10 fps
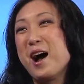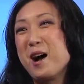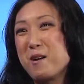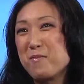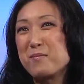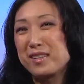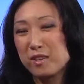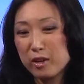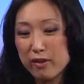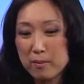But
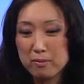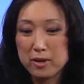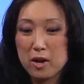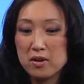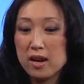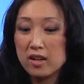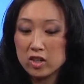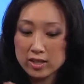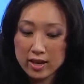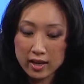Certified Pre-Owned,
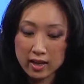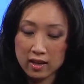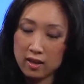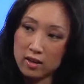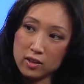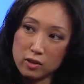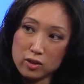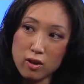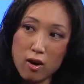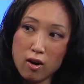just like in a
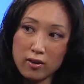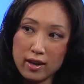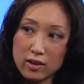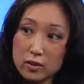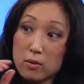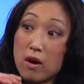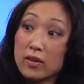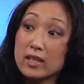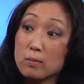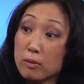used car, they do
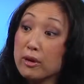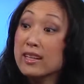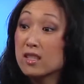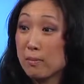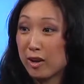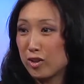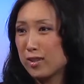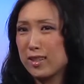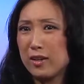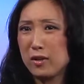all these
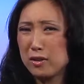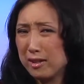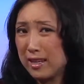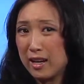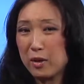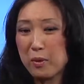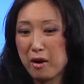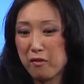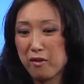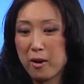pre-inspections. You'll see
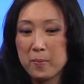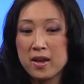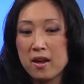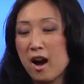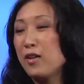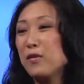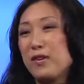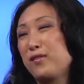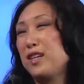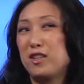anywhere from
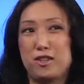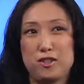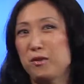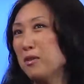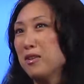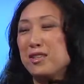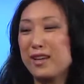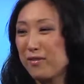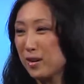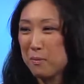150 to
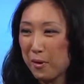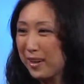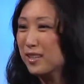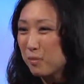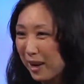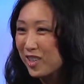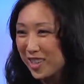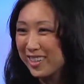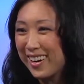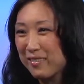270 point
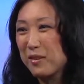inspection, right?